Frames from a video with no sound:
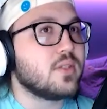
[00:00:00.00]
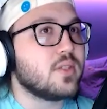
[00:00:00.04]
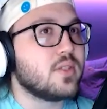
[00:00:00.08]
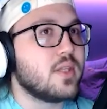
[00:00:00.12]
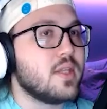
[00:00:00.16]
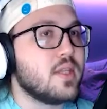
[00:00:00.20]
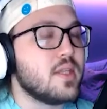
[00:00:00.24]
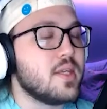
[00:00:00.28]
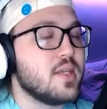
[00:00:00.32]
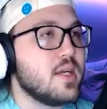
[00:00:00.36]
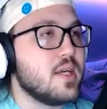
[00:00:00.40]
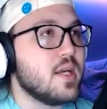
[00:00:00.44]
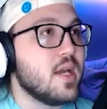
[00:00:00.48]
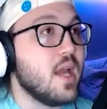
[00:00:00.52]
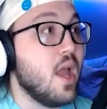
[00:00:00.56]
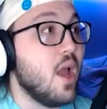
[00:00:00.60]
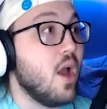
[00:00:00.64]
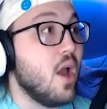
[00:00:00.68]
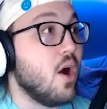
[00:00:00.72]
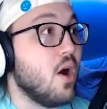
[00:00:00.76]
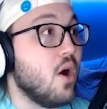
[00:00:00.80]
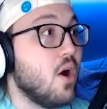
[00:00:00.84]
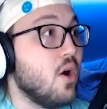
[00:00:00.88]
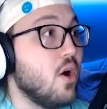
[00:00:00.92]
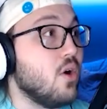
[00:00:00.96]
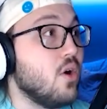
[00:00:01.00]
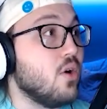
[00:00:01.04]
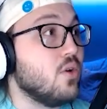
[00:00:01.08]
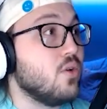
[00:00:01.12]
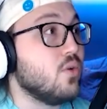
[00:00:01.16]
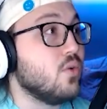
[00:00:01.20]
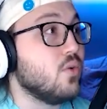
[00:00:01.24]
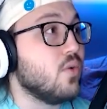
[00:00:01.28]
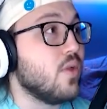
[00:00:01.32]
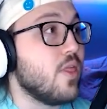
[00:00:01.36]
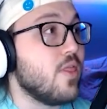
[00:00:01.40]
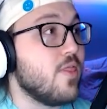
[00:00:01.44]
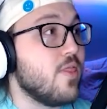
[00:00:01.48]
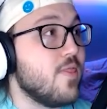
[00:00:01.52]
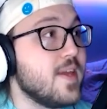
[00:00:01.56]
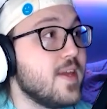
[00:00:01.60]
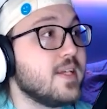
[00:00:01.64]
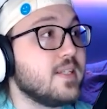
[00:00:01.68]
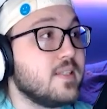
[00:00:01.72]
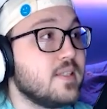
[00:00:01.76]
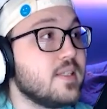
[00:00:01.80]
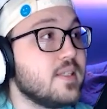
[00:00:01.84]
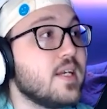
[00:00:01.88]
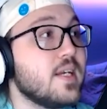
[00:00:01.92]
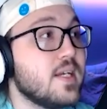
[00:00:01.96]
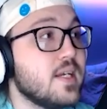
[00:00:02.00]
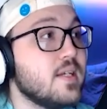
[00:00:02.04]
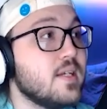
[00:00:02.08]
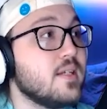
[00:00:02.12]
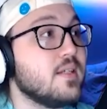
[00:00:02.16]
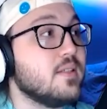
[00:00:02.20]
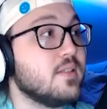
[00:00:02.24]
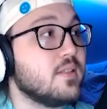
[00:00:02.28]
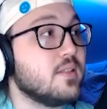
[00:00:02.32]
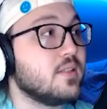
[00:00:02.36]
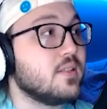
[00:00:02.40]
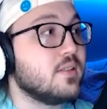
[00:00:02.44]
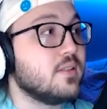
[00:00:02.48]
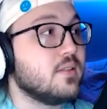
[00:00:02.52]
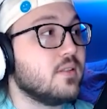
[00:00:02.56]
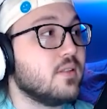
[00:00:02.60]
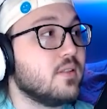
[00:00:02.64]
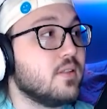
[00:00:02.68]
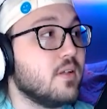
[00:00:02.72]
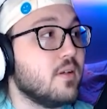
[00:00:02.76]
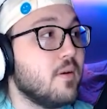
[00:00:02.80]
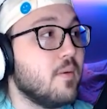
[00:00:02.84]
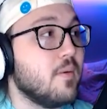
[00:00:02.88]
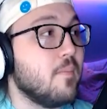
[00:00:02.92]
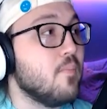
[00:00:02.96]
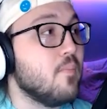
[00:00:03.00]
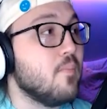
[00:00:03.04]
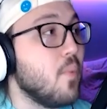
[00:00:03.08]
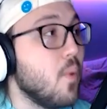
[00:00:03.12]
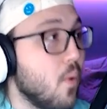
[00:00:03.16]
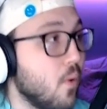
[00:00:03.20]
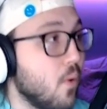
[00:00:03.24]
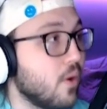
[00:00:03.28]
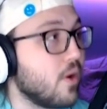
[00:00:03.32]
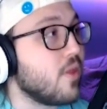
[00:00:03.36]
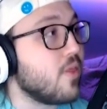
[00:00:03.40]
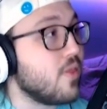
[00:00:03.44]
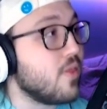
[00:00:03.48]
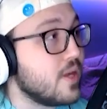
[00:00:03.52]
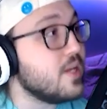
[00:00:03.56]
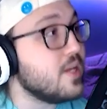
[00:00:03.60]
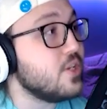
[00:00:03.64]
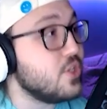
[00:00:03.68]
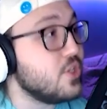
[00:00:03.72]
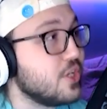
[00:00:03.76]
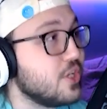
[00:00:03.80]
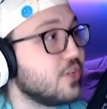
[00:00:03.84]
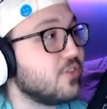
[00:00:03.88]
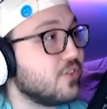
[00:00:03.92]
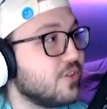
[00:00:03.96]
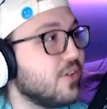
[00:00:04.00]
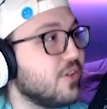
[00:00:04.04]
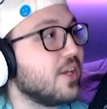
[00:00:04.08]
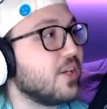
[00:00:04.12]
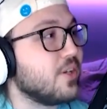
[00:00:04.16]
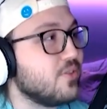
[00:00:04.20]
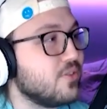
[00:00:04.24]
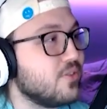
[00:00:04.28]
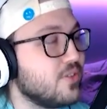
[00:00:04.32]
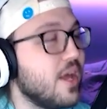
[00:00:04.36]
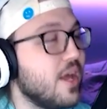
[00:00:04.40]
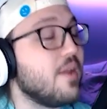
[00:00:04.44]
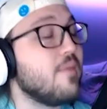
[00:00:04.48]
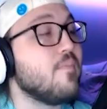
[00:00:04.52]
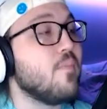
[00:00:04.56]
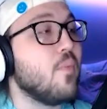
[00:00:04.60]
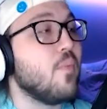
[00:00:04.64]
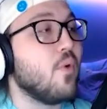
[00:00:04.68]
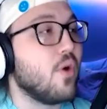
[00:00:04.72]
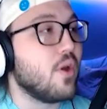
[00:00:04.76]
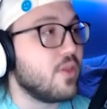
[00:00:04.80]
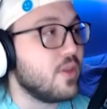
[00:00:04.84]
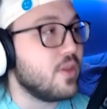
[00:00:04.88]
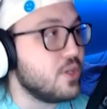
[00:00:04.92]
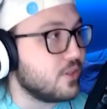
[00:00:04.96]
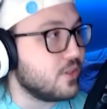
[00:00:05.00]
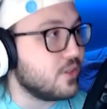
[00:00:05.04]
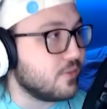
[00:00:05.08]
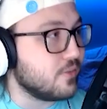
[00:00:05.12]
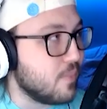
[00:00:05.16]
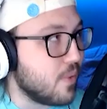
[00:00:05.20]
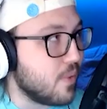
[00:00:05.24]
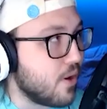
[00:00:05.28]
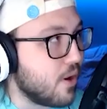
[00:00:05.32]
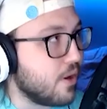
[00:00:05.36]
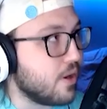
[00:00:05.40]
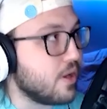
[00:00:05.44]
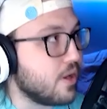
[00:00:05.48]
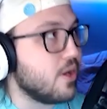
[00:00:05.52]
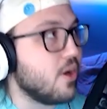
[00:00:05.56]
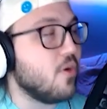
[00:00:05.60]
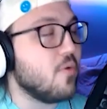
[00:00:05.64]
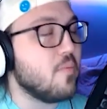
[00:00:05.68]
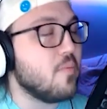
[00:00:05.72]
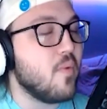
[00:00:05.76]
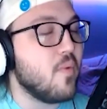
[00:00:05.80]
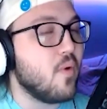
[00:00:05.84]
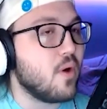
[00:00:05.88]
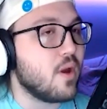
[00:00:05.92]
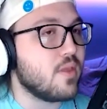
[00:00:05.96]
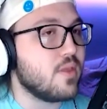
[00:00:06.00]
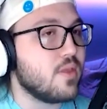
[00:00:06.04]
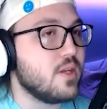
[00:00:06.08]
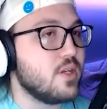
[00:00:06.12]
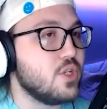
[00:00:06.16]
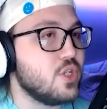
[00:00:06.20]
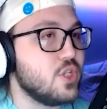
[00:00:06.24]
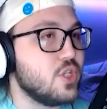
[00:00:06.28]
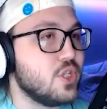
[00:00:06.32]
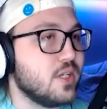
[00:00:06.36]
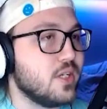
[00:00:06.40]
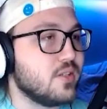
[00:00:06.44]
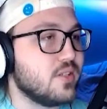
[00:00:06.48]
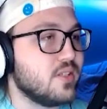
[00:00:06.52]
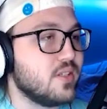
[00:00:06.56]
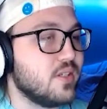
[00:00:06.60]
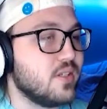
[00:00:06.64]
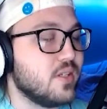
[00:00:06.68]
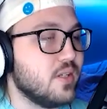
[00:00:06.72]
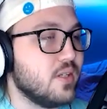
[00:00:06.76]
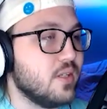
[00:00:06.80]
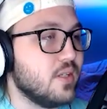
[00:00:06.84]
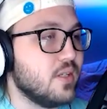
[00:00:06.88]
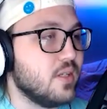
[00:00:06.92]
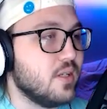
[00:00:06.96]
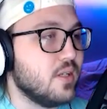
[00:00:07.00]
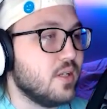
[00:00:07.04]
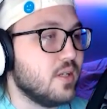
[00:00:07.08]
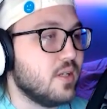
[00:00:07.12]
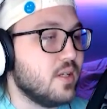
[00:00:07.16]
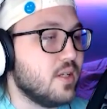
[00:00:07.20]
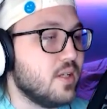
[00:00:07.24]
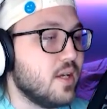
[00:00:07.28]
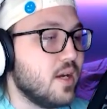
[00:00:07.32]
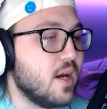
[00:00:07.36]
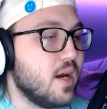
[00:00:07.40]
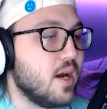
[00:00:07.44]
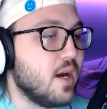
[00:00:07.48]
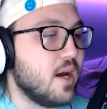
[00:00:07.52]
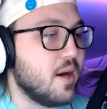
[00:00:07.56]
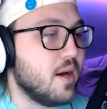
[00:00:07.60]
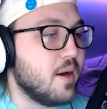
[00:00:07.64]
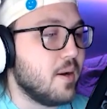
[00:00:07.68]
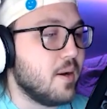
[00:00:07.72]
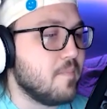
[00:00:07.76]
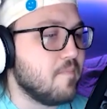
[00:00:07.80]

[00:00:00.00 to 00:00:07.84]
this is more than just, like you said, more than just Mario, more than just like